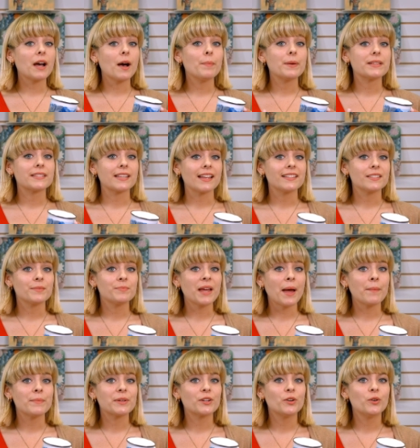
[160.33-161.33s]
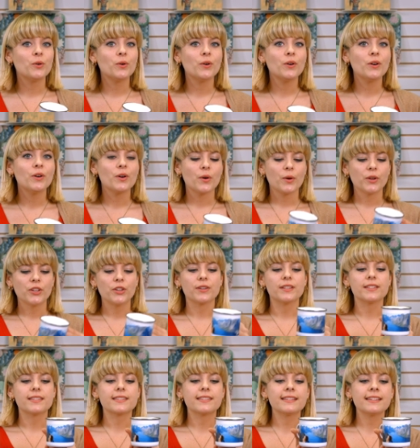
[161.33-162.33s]
cup has had some time to cool, you
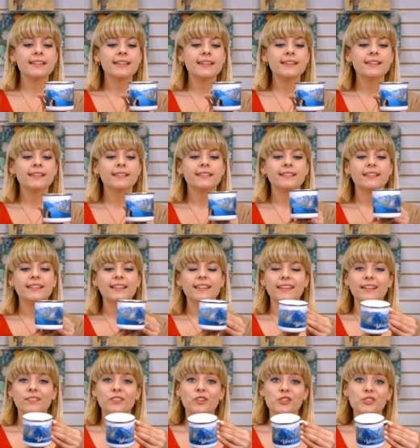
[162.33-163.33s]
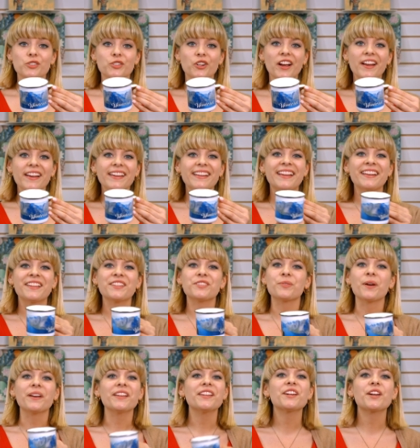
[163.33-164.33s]
can see it looks great and it's
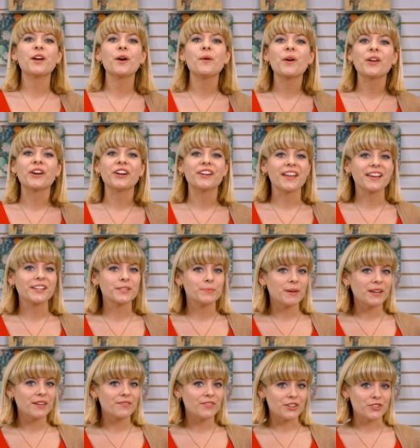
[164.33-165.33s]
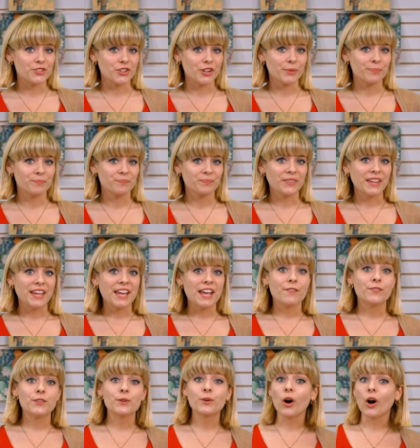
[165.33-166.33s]
ready to go on our next big adventure.
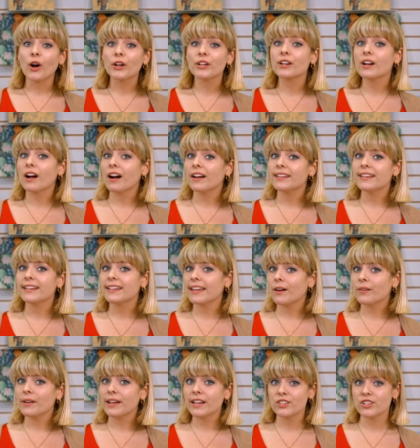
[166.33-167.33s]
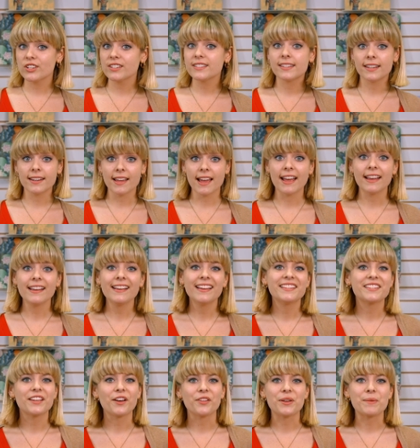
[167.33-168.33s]
If you call your Conde account agent today and
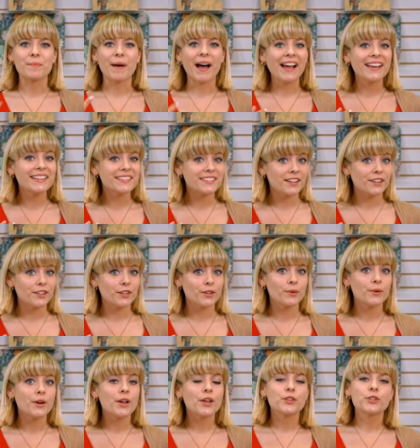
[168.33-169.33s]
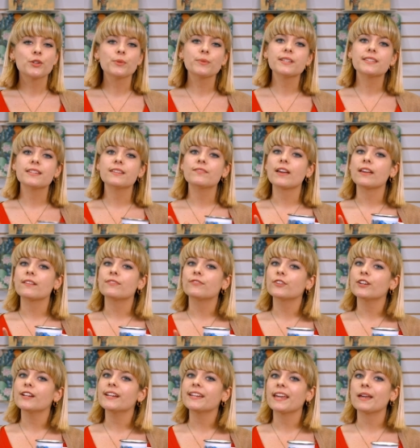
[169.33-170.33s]
tell them I sent you, you'll receive a
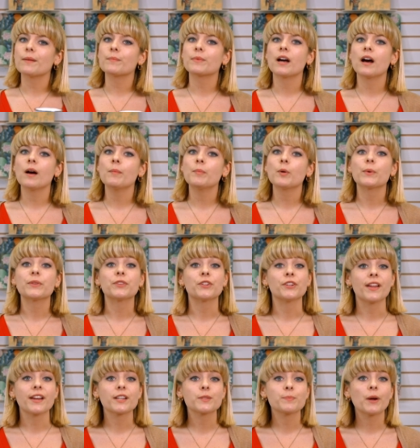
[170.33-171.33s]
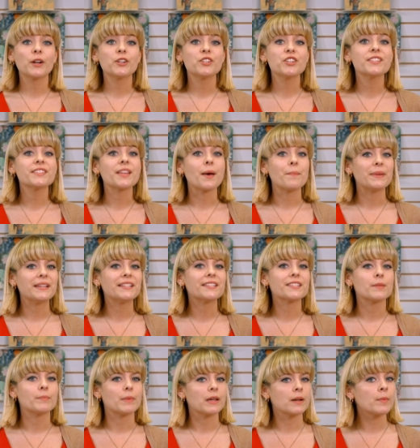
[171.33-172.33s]
free camp cup with your next purchase that meets
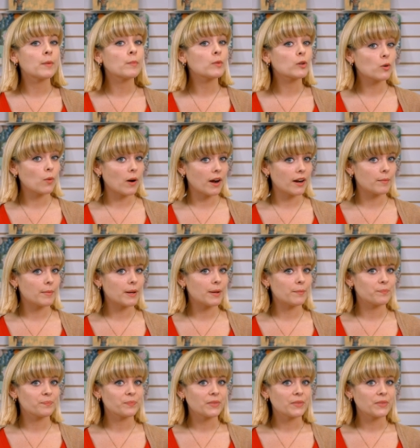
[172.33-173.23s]
the minimum requirement.